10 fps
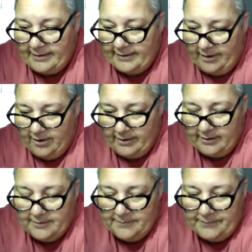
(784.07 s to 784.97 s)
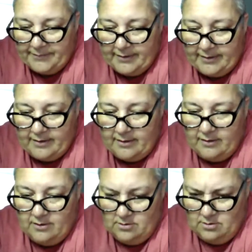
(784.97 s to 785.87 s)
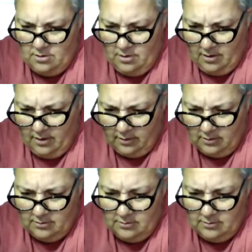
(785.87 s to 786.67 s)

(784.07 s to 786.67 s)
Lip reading: Derek. Nick?